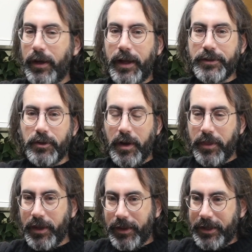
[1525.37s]
And so I
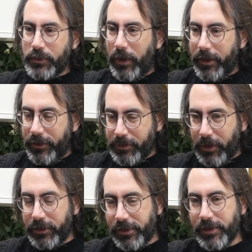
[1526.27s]
think that's why this
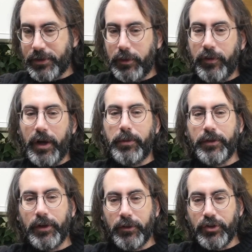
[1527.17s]
project is so
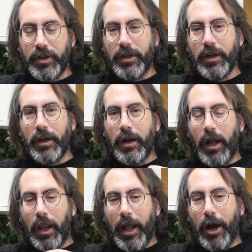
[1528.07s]
vibrant. She
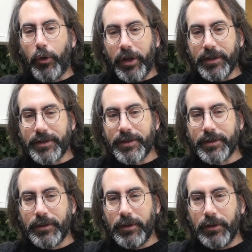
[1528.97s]
allowed
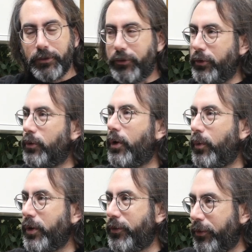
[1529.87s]
us to do what
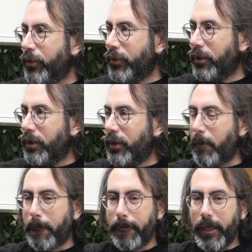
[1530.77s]
we do,
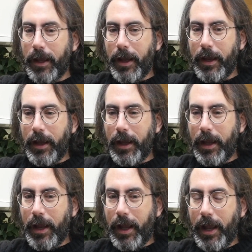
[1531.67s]
mm-hmm.
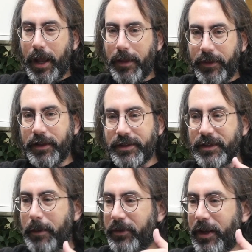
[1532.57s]
and then
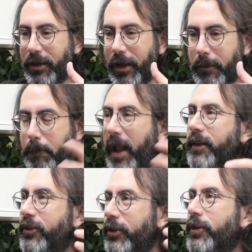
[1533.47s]
stepped in and
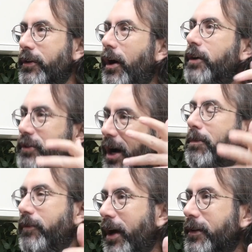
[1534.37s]
painted on
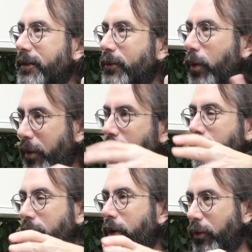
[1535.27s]
top of that with
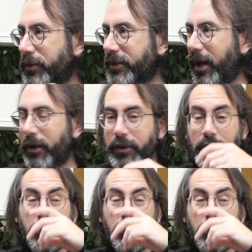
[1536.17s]
her own style.